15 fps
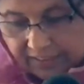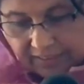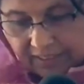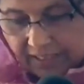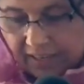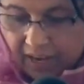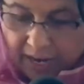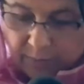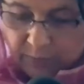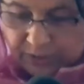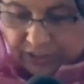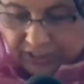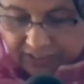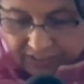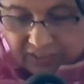I would
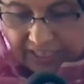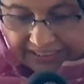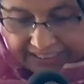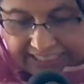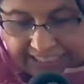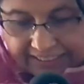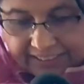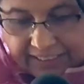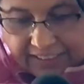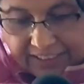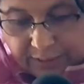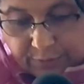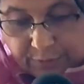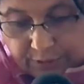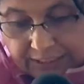translate this
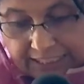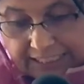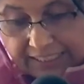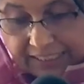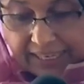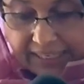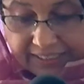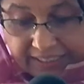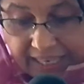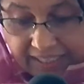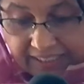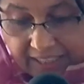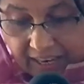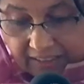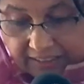differently.
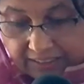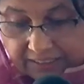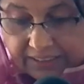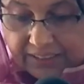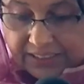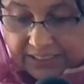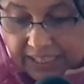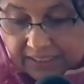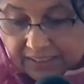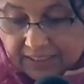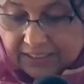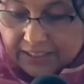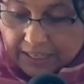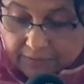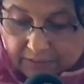Says Nanak, the saints
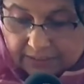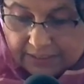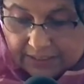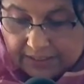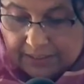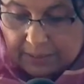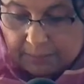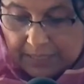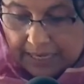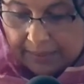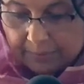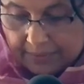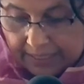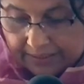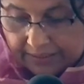savor this
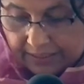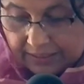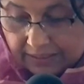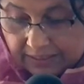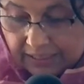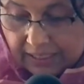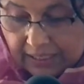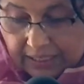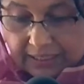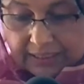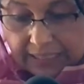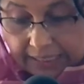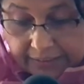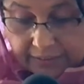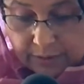sublime essence
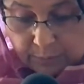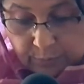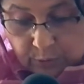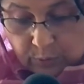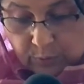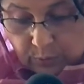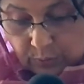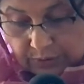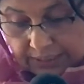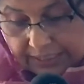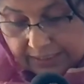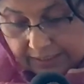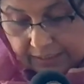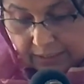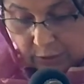like the mute who
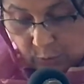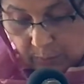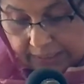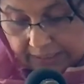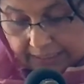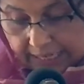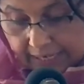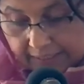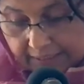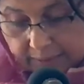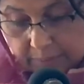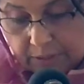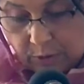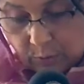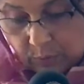tastes the sweet candy
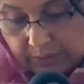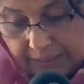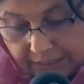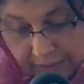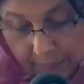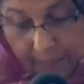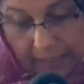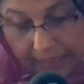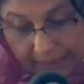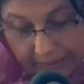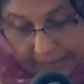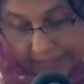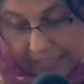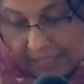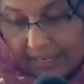but only
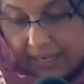smiles.